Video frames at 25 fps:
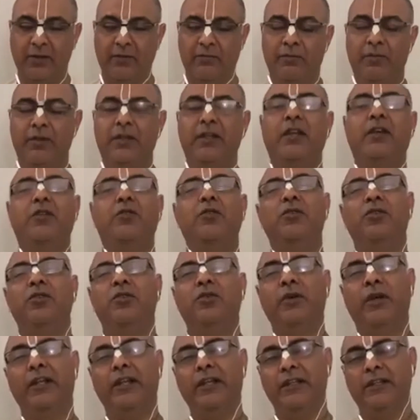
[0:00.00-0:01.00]
but they couldn't
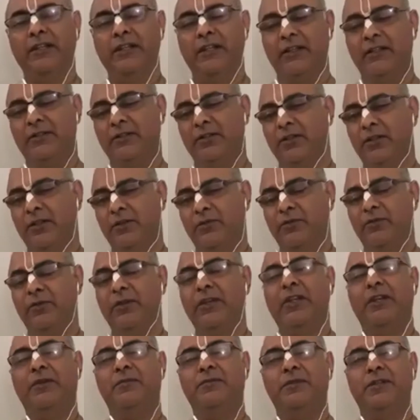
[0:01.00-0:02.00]
do anything, so they were
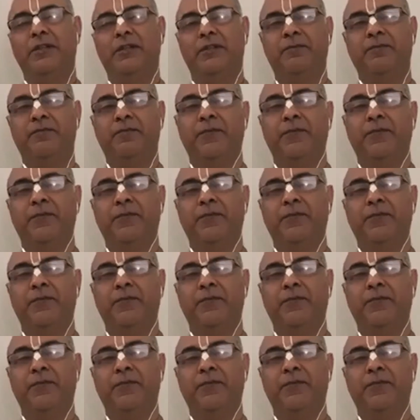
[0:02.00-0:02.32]
very upset.